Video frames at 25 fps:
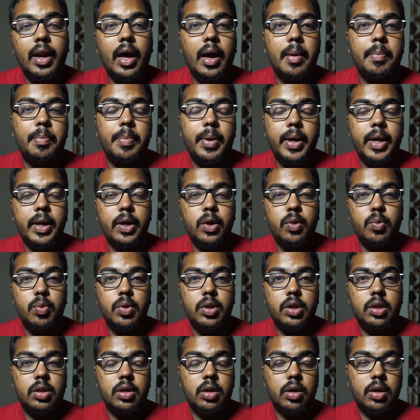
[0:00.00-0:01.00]
I pair it
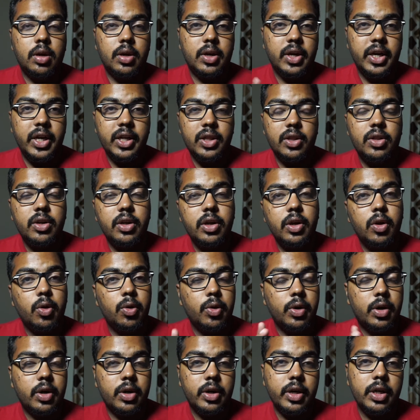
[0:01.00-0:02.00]
with a Crane 3 or
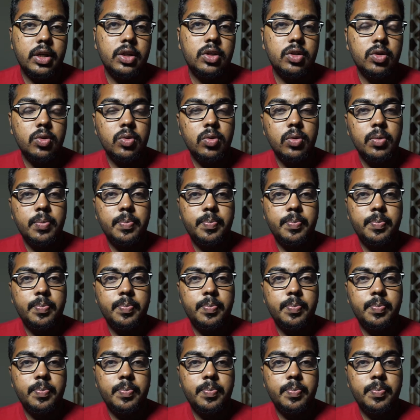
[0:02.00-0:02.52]
a Crane 2,